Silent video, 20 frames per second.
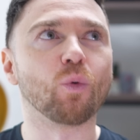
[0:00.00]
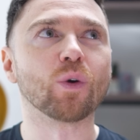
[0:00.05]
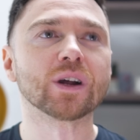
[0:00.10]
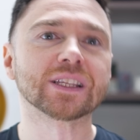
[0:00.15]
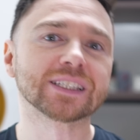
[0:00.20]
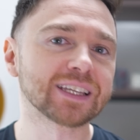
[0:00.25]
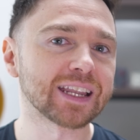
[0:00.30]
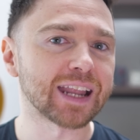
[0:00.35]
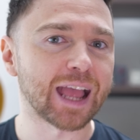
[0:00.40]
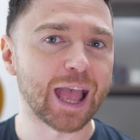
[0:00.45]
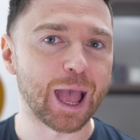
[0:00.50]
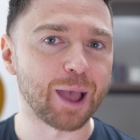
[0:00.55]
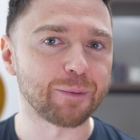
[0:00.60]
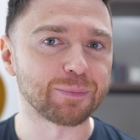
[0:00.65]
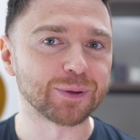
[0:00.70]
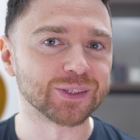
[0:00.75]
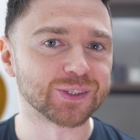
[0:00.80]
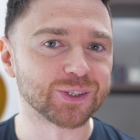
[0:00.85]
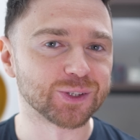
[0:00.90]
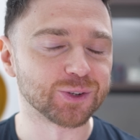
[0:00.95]
what's gonna
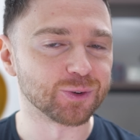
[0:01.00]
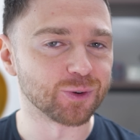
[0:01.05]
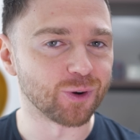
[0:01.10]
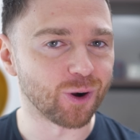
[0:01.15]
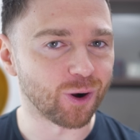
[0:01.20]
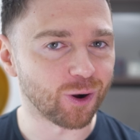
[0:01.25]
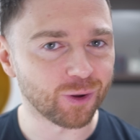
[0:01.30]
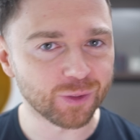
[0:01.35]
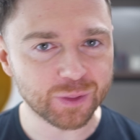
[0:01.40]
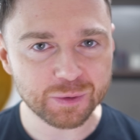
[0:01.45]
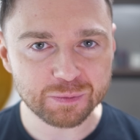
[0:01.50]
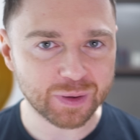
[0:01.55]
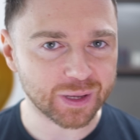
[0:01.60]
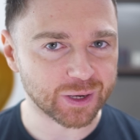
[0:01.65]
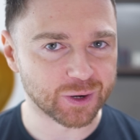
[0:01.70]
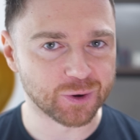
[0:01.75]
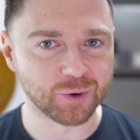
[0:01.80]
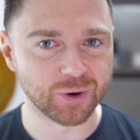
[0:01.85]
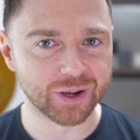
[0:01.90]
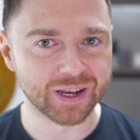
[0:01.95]
happen to all the
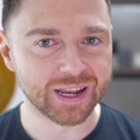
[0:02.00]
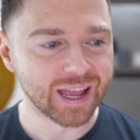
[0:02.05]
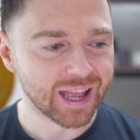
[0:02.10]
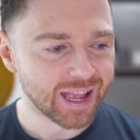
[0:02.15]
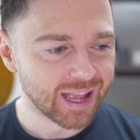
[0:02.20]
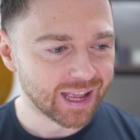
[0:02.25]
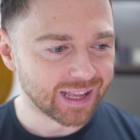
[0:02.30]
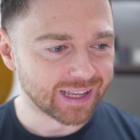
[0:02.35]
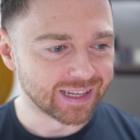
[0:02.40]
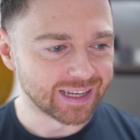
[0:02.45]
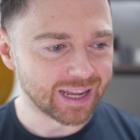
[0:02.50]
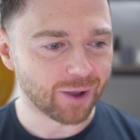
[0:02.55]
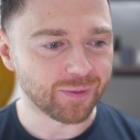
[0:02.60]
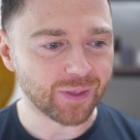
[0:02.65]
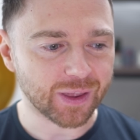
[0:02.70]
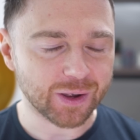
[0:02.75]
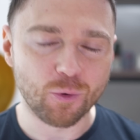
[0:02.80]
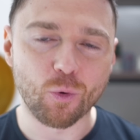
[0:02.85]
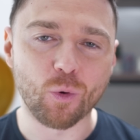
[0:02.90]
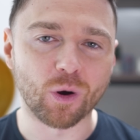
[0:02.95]
Bitcoin now
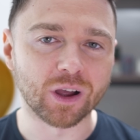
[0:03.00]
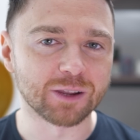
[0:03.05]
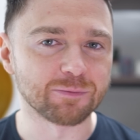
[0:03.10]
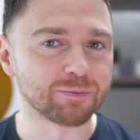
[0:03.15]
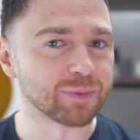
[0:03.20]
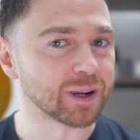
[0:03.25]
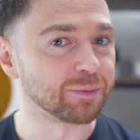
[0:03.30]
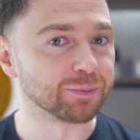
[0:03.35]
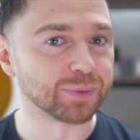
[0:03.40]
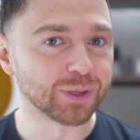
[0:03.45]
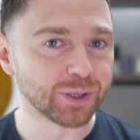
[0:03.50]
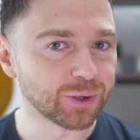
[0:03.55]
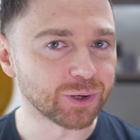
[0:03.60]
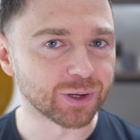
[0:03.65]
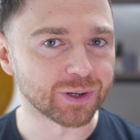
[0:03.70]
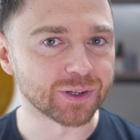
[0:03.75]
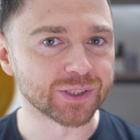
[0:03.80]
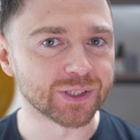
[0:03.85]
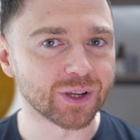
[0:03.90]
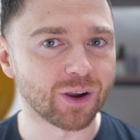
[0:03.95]
that quantum
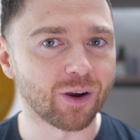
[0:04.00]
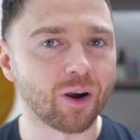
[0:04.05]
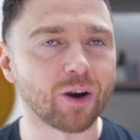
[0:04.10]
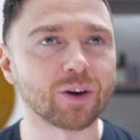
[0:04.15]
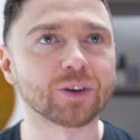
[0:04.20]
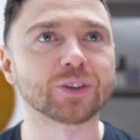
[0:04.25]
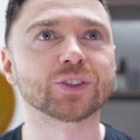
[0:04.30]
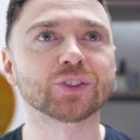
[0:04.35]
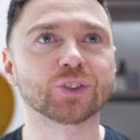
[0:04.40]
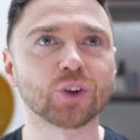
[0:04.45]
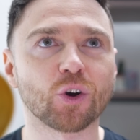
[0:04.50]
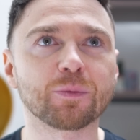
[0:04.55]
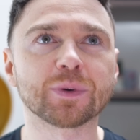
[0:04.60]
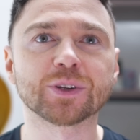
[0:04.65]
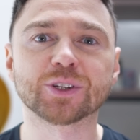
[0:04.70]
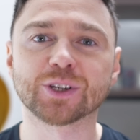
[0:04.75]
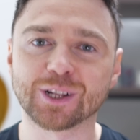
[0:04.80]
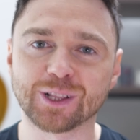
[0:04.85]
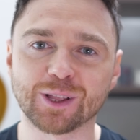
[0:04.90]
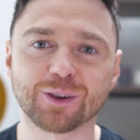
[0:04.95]
computers are so
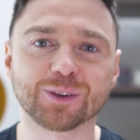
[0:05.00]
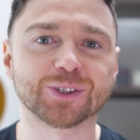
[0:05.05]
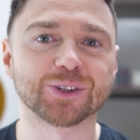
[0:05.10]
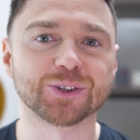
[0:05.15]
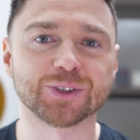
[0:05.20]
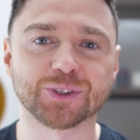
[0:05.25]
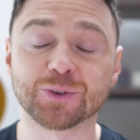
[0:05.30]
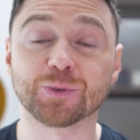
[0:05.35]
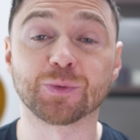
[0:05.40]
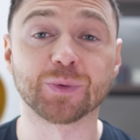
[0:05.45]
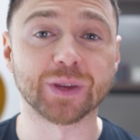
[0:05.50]
much closer to